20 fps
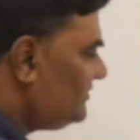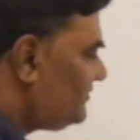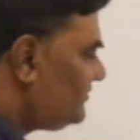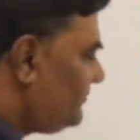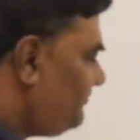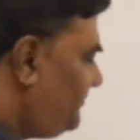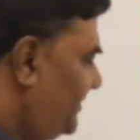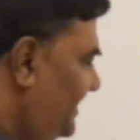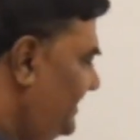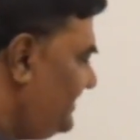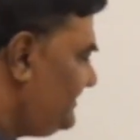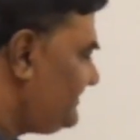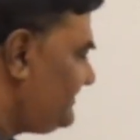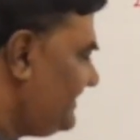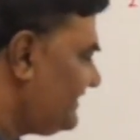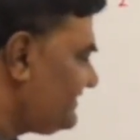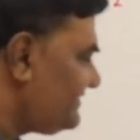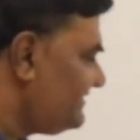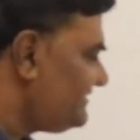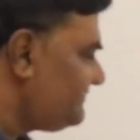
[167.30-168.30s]
So P's
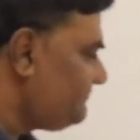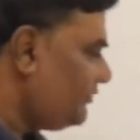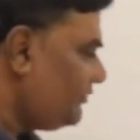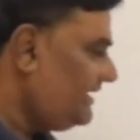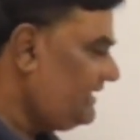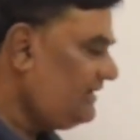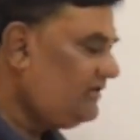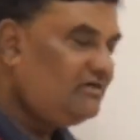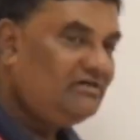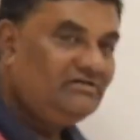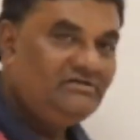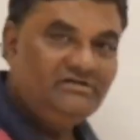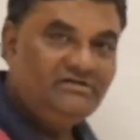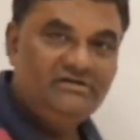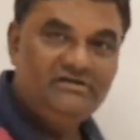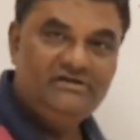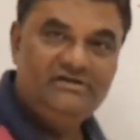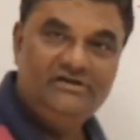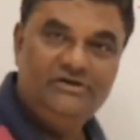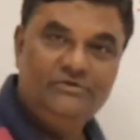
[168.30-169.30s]
next is pointing
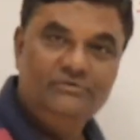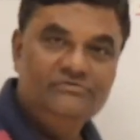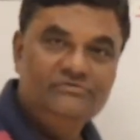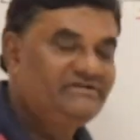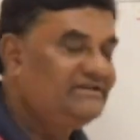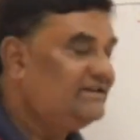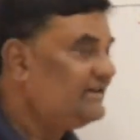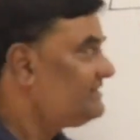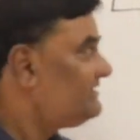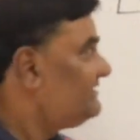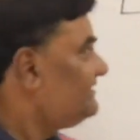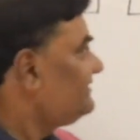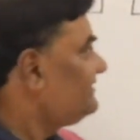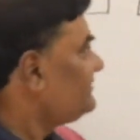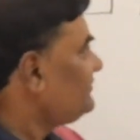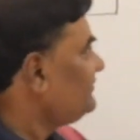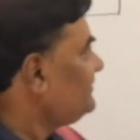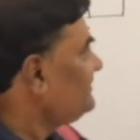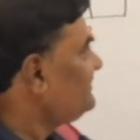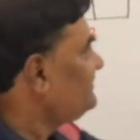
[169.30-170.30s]
on Q's next.
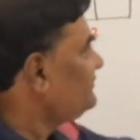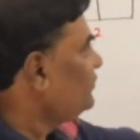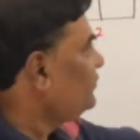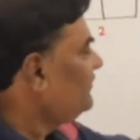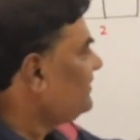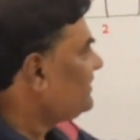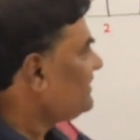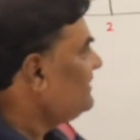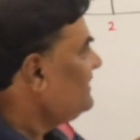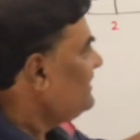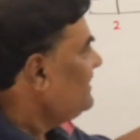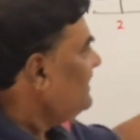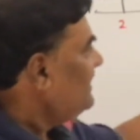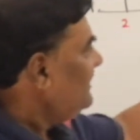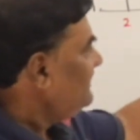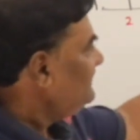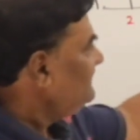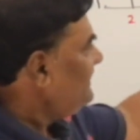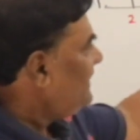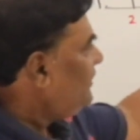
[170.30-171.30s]
So this is over.
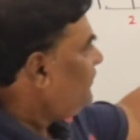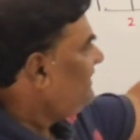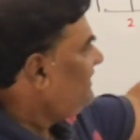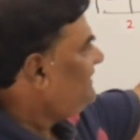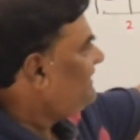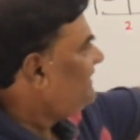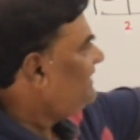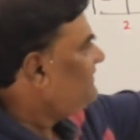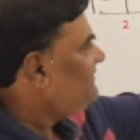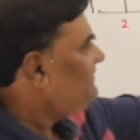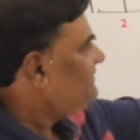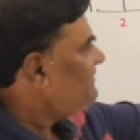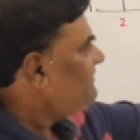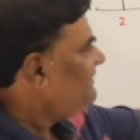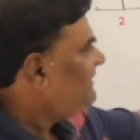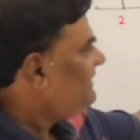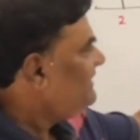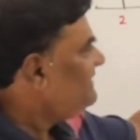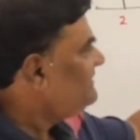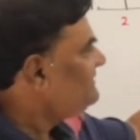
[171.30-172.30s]
Now I
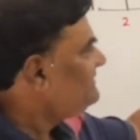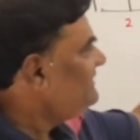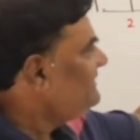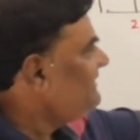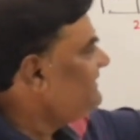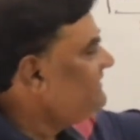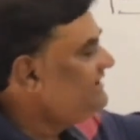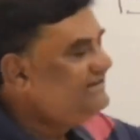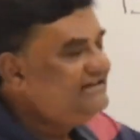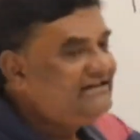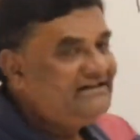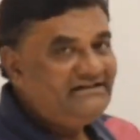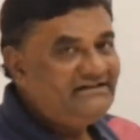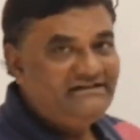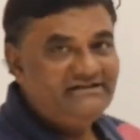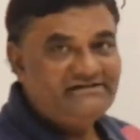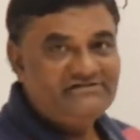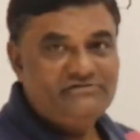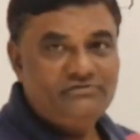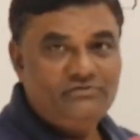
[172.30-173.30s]
can easily delete
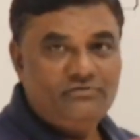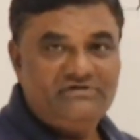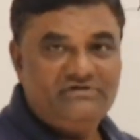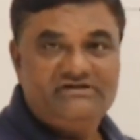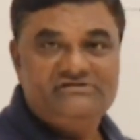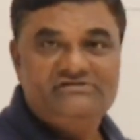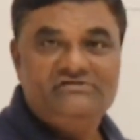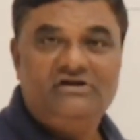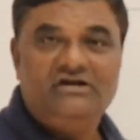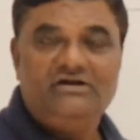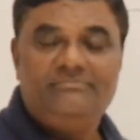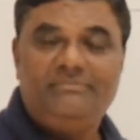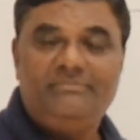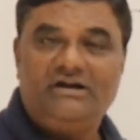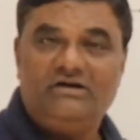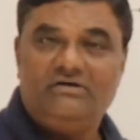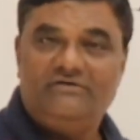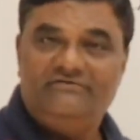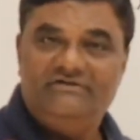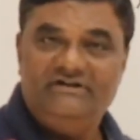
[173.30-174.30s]
this node. It's not a
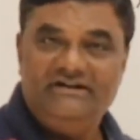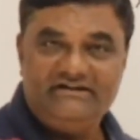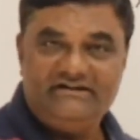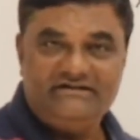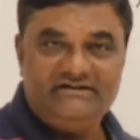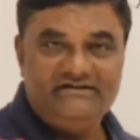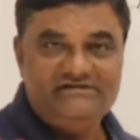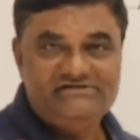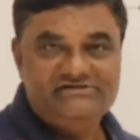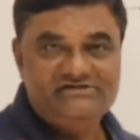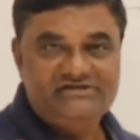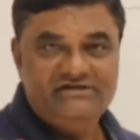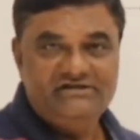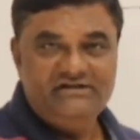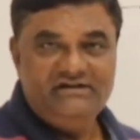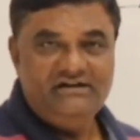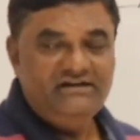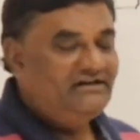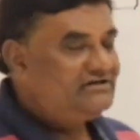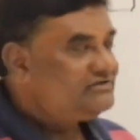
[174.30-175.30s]
part of linked list.
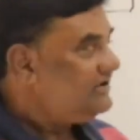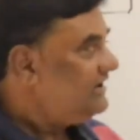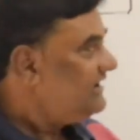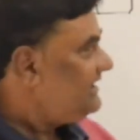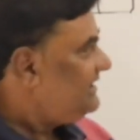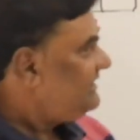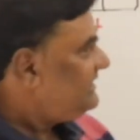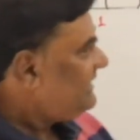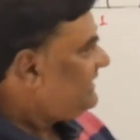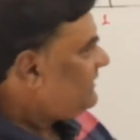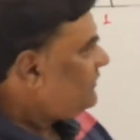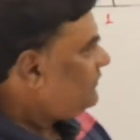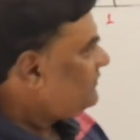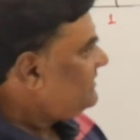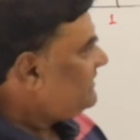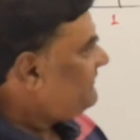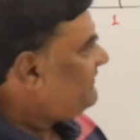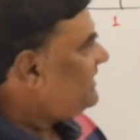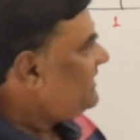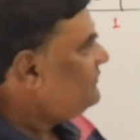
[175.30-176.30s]
So I can take out
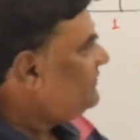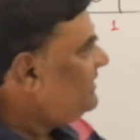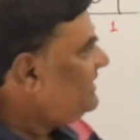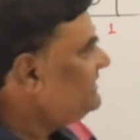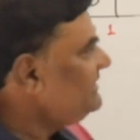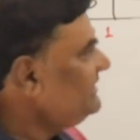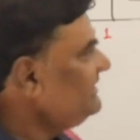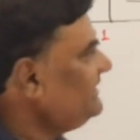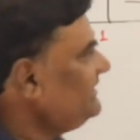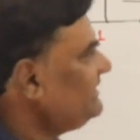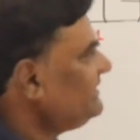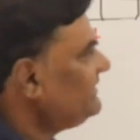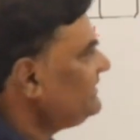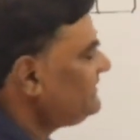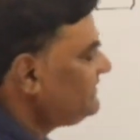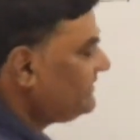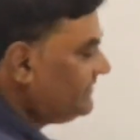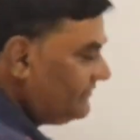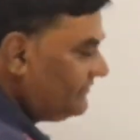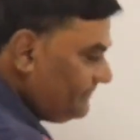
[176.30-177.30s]
the value and delete
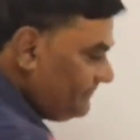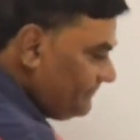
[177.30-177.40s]
it.